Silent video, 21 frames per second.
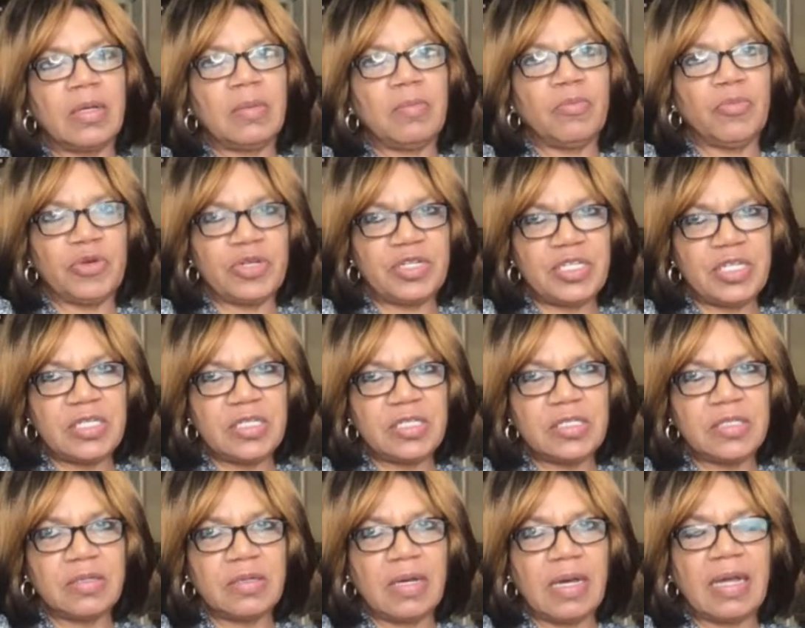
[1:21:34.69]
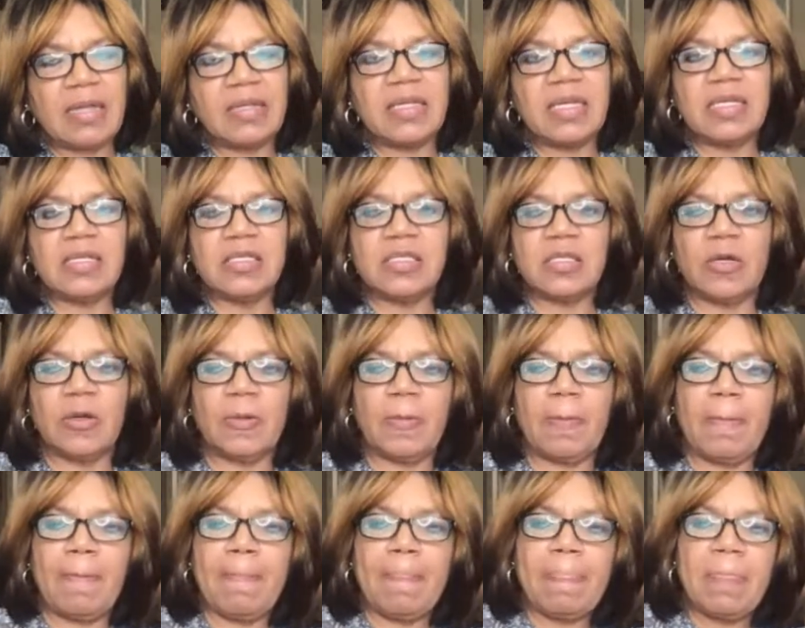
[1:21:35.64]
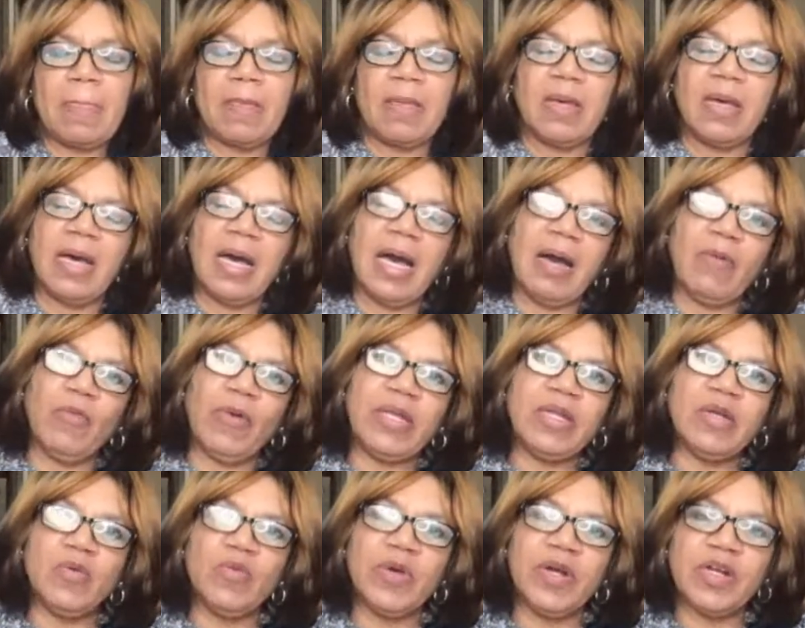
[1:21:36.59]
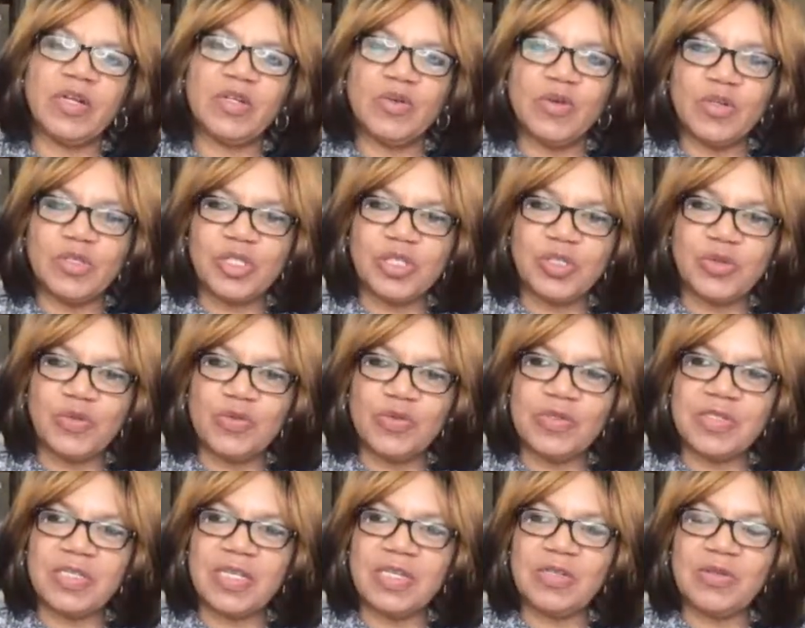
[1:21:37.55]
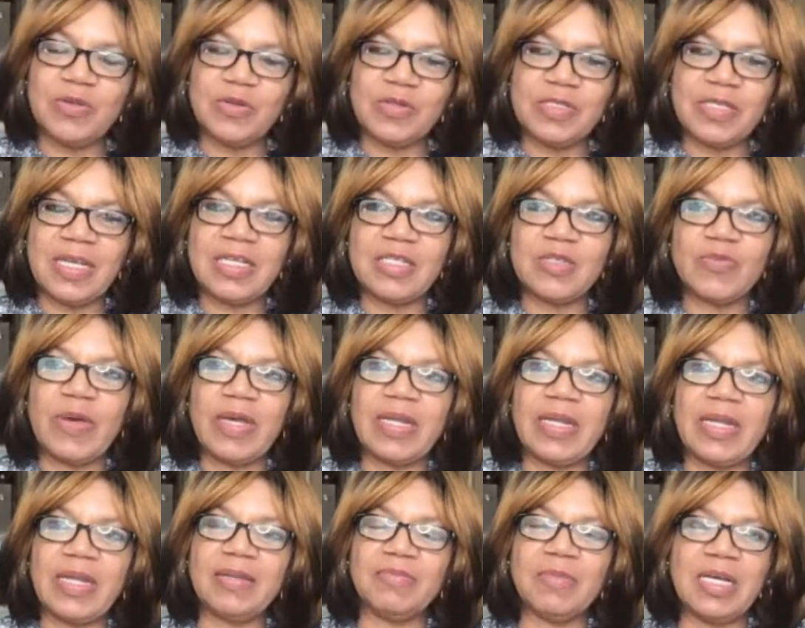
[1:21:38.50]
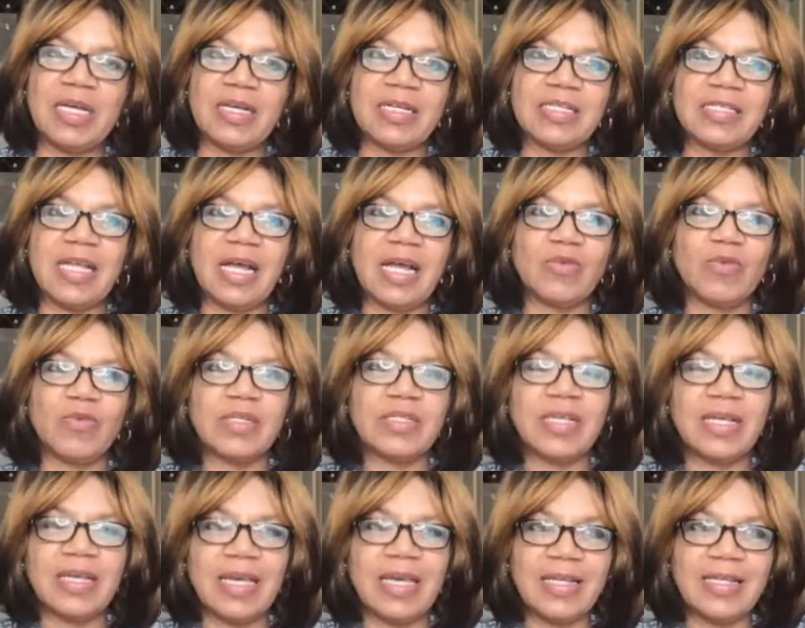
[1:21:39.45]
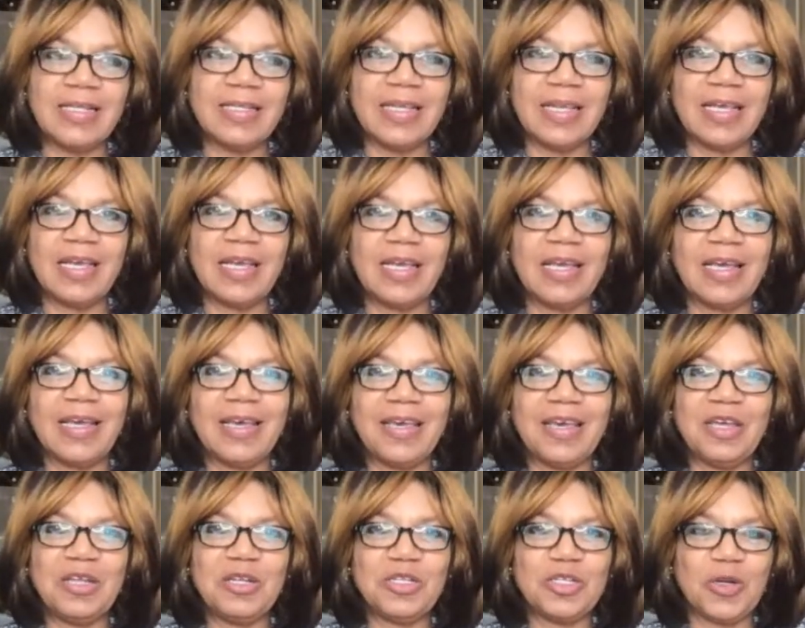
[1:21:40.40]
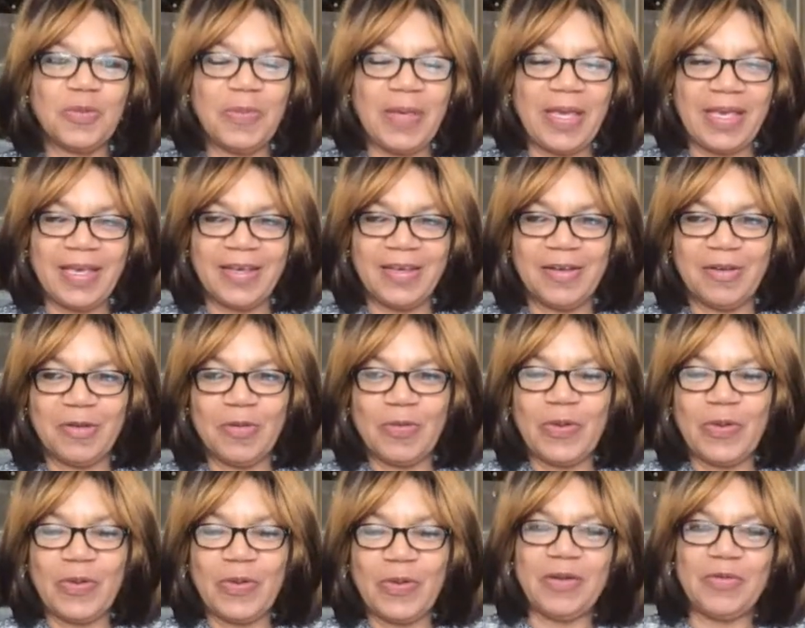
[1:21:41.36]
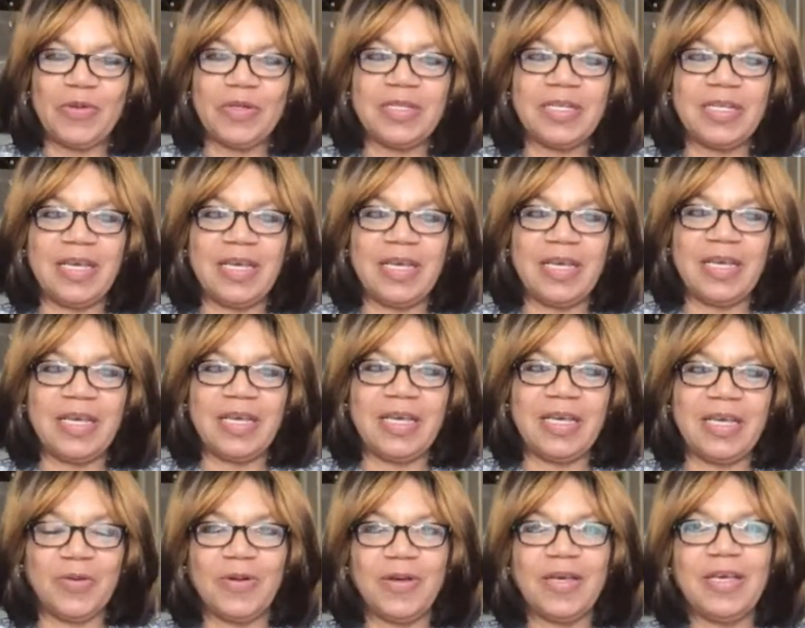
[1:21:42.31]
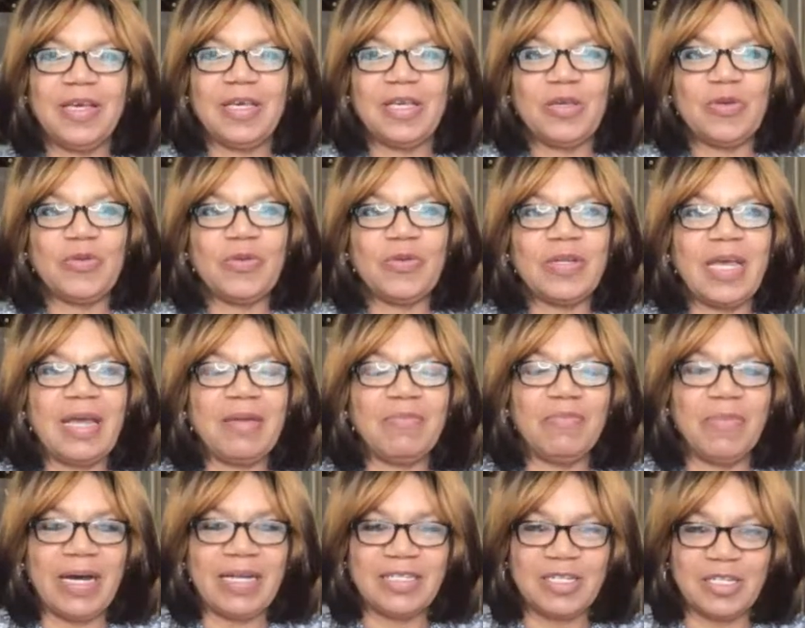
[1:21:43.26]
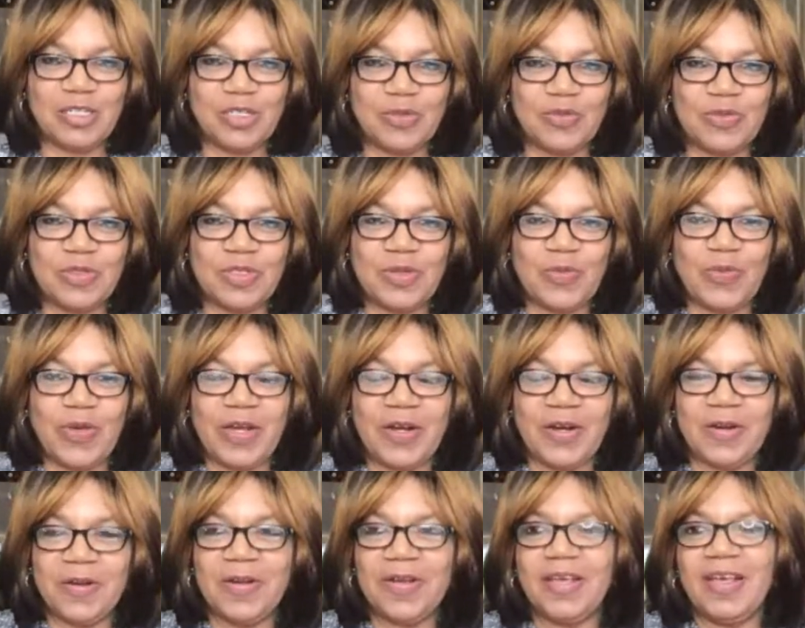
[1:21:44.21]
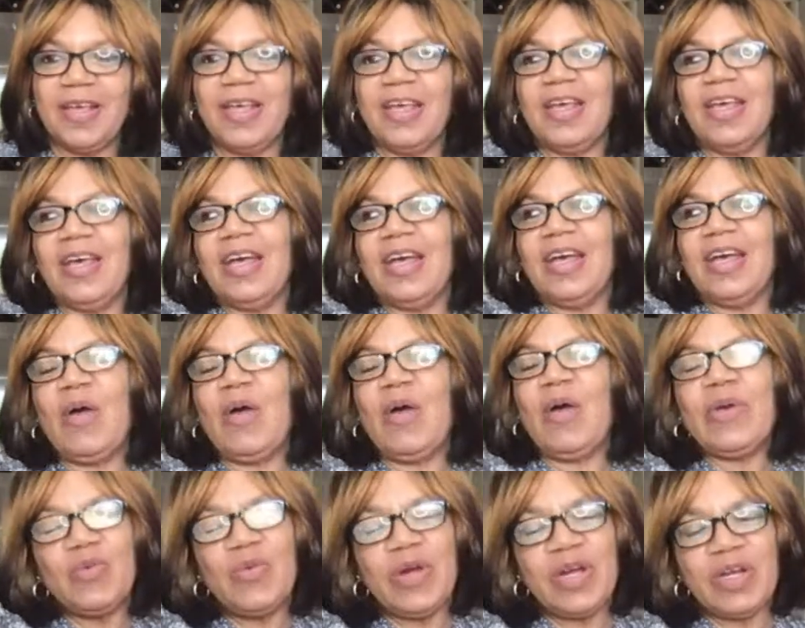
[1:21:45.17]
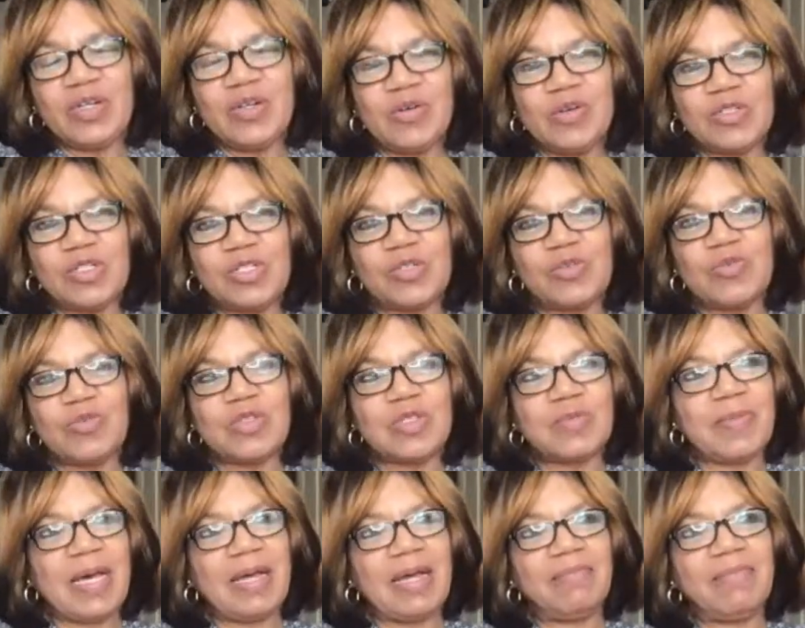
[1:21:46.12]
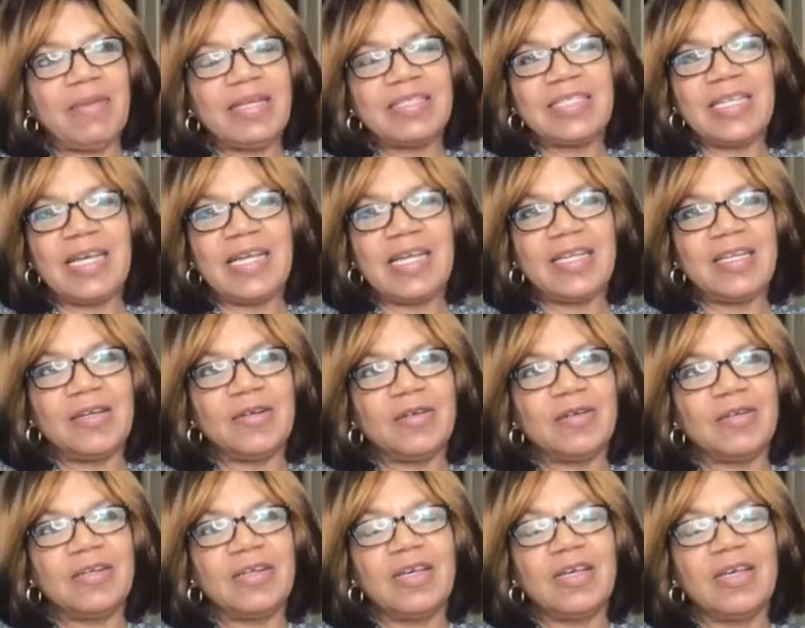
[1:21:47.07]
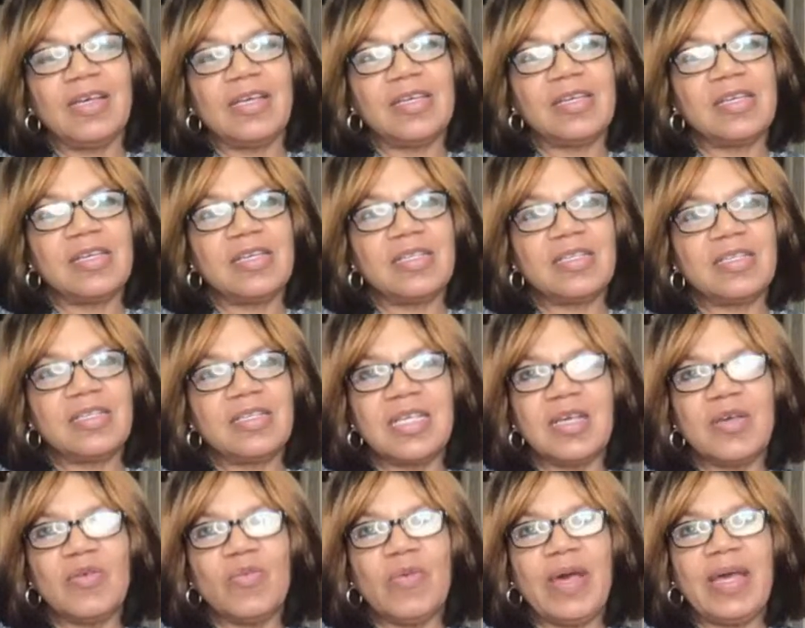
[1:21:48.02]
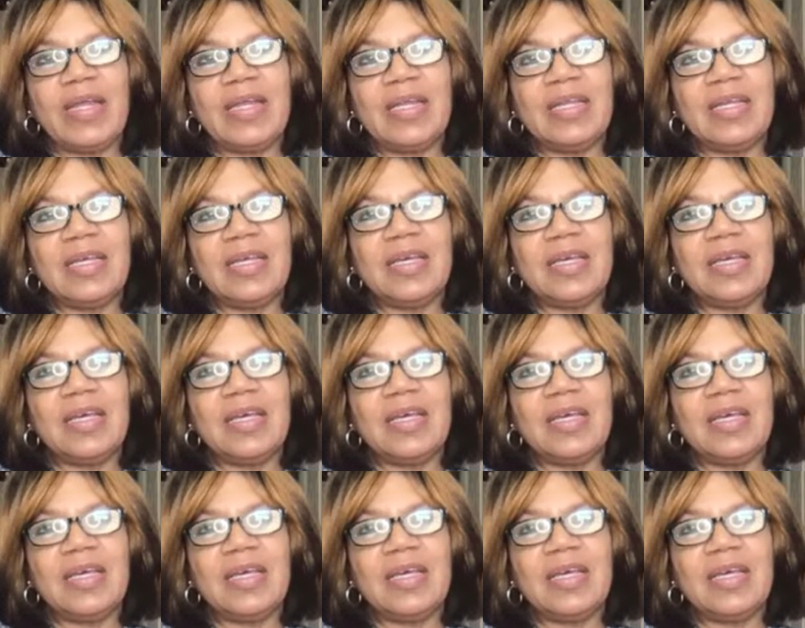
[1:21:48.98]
British. I think so. And when you wear those shoes in those days, because that was the in thing in Jamaica, where they would give you would get butter shoes to wear. And when you wear those shoes, man, tell you see when